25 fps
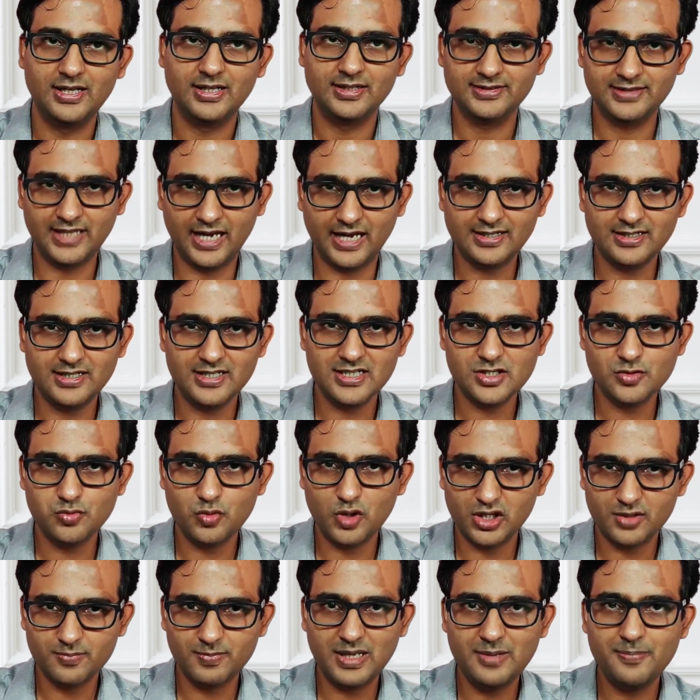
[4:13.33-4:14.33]
That is
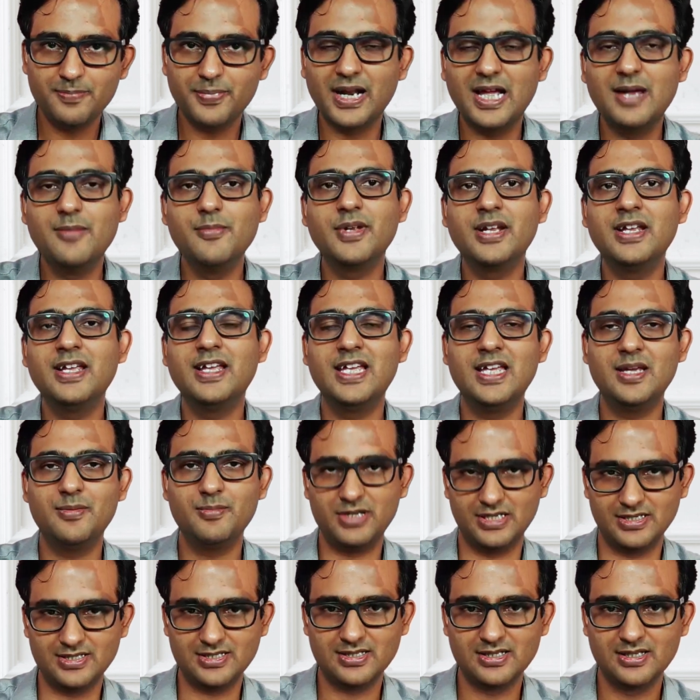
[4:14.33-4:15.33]
what my primary
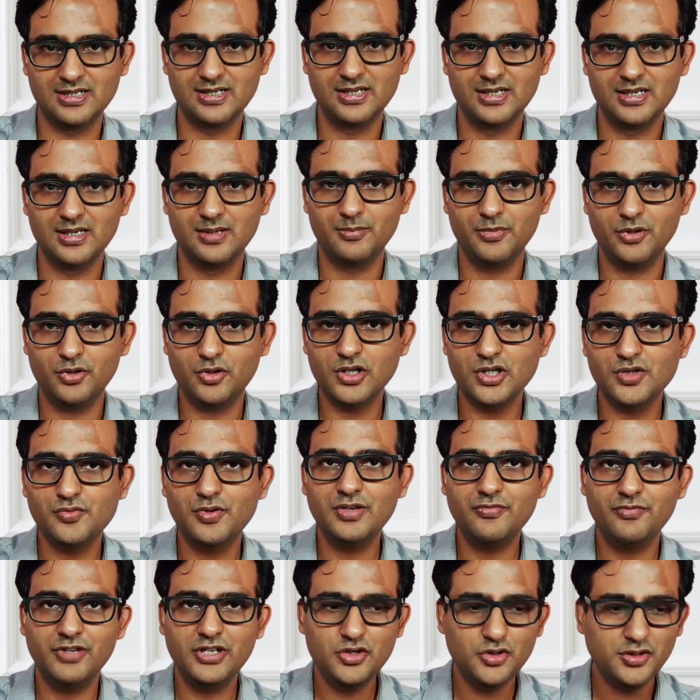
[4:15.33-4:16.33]
aim is. Because
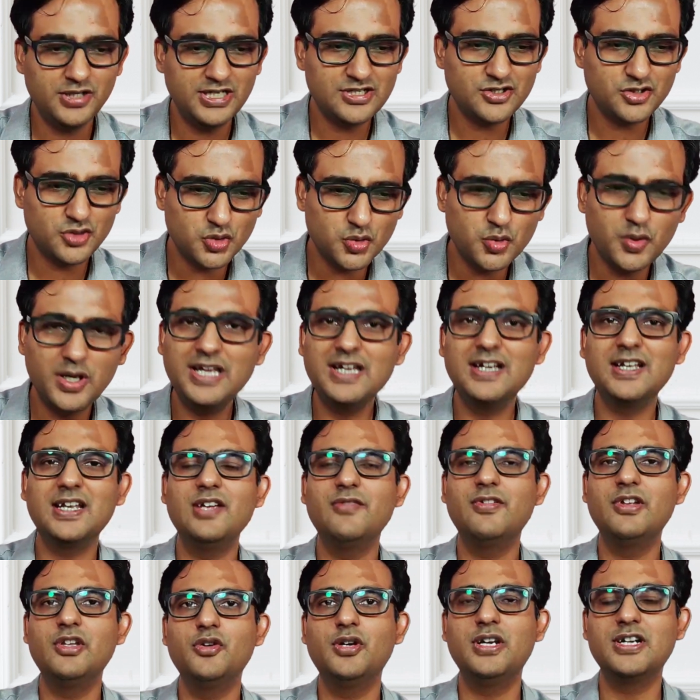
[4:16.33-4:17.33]
when, when you get so angry,
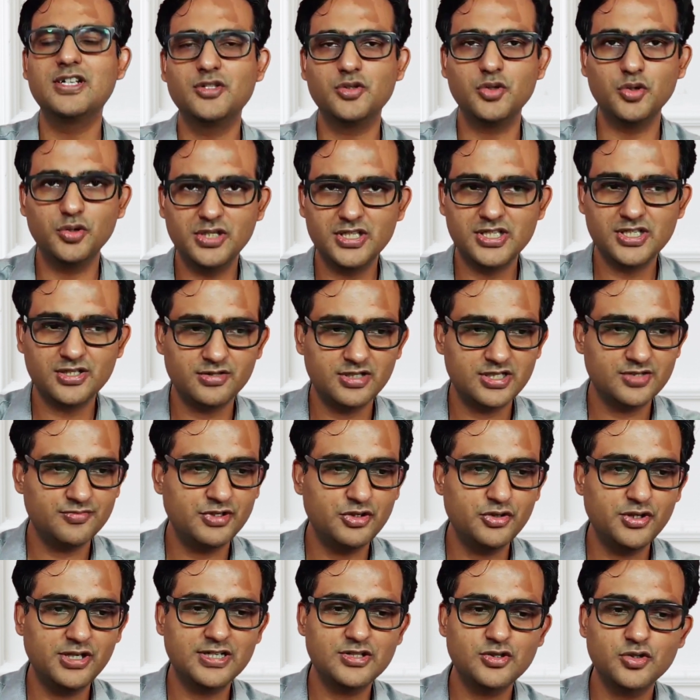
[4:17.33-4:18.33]
when you get so distressed, when
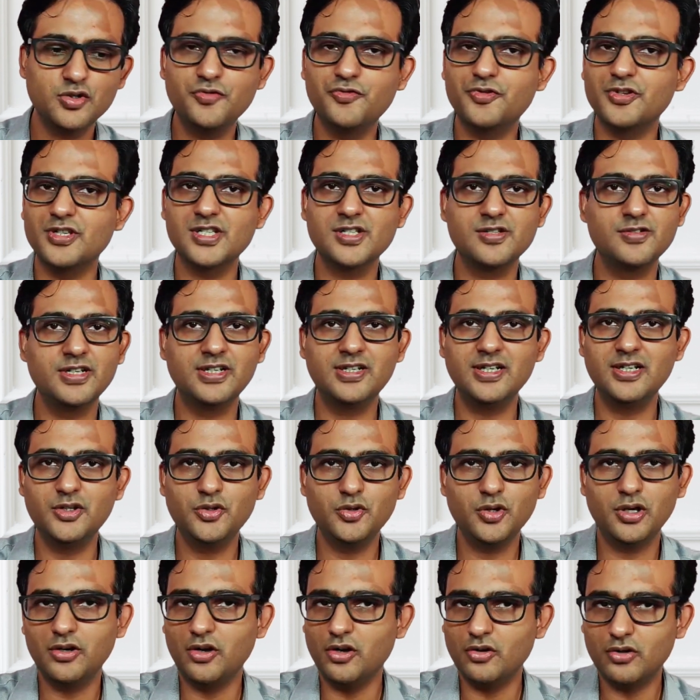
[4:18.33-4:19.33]
you get so frustrated,
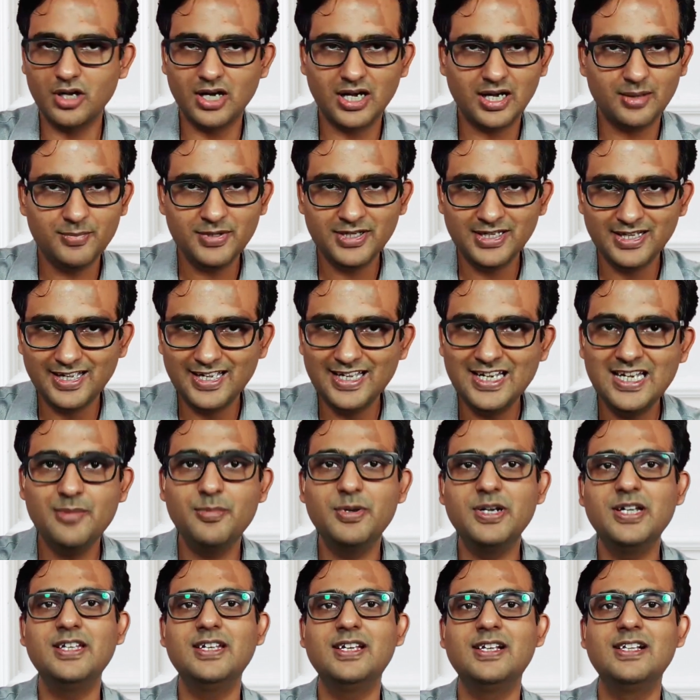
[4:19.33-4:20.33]
you are not harming
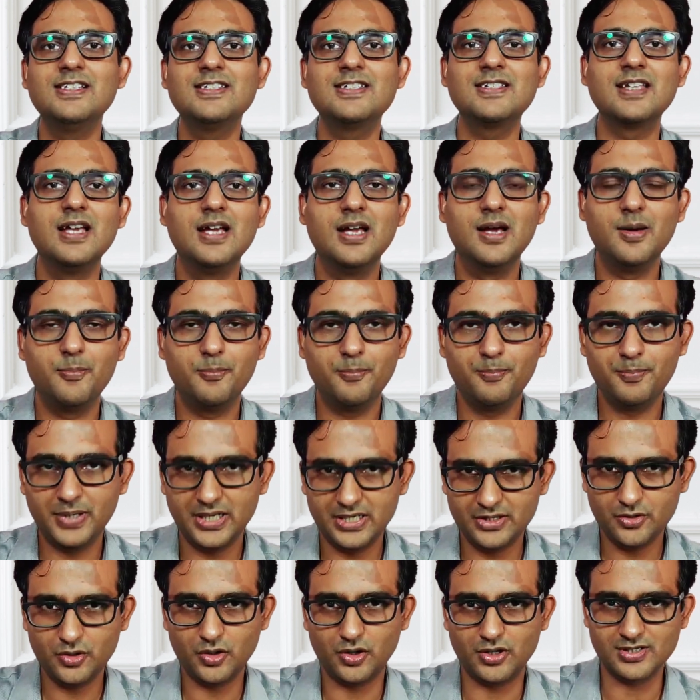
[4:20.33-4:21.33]
anybody else
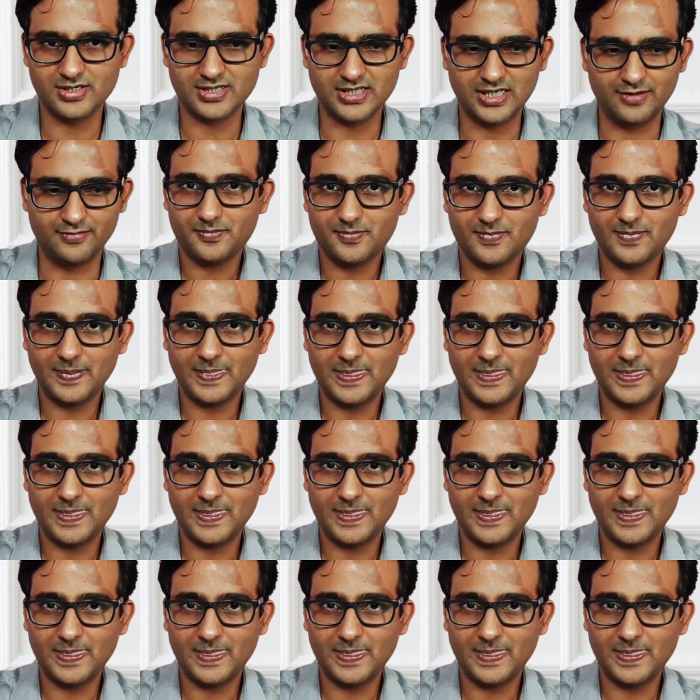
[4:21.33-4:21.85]
but yourself.